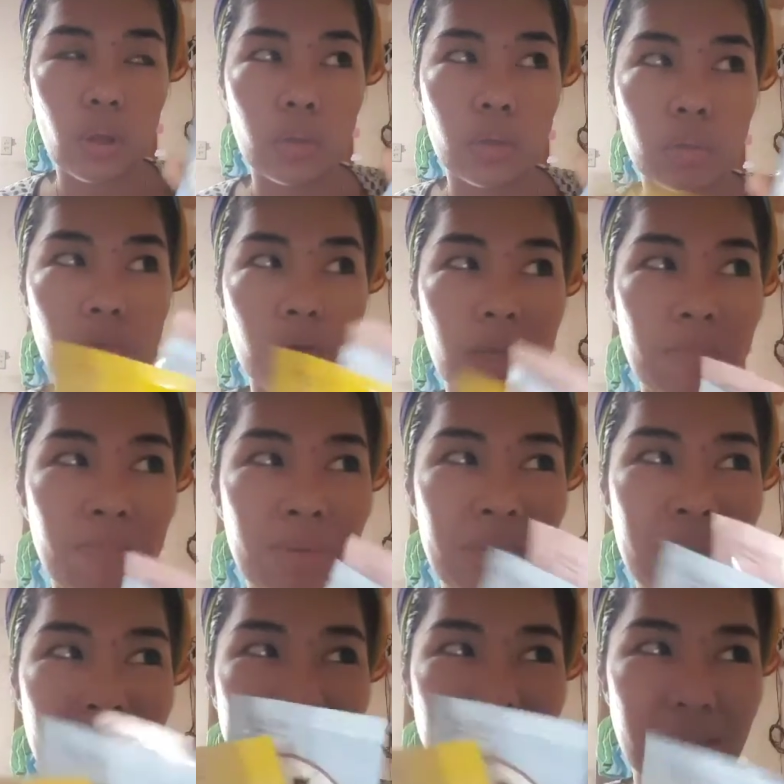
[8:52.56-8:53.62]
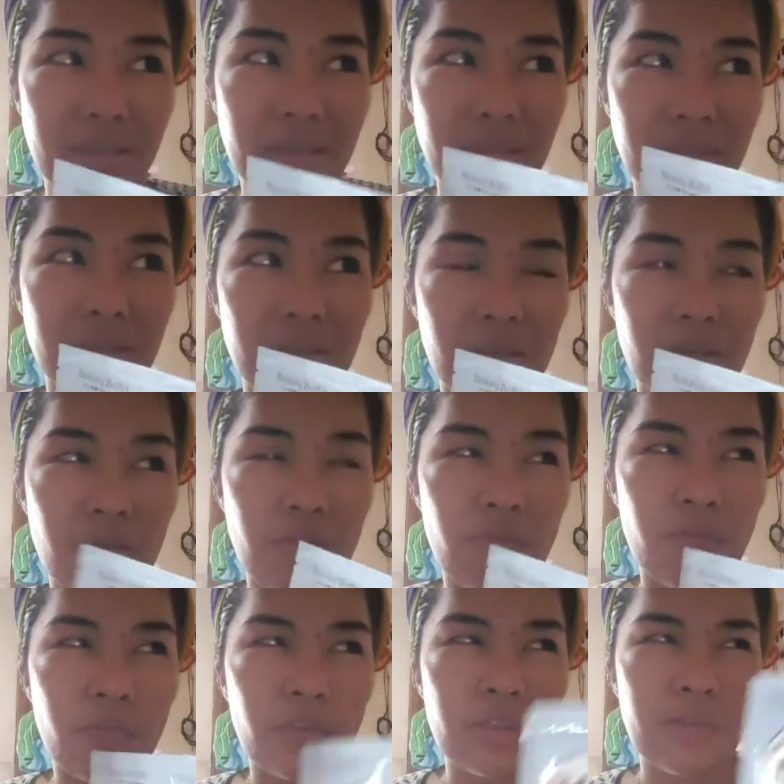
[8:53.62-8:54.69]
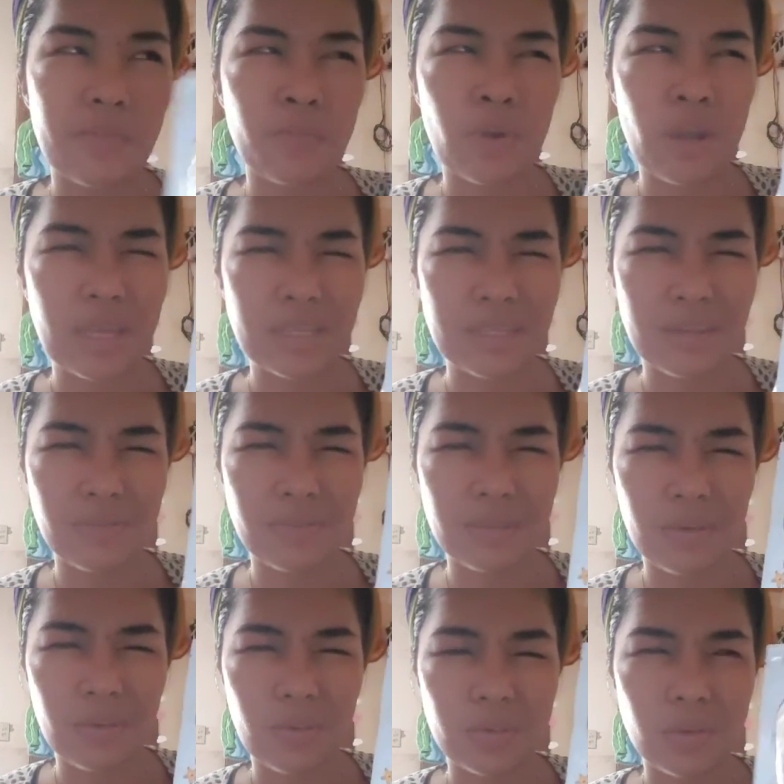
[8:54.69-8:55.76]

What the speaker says: three pieces for the price of 2.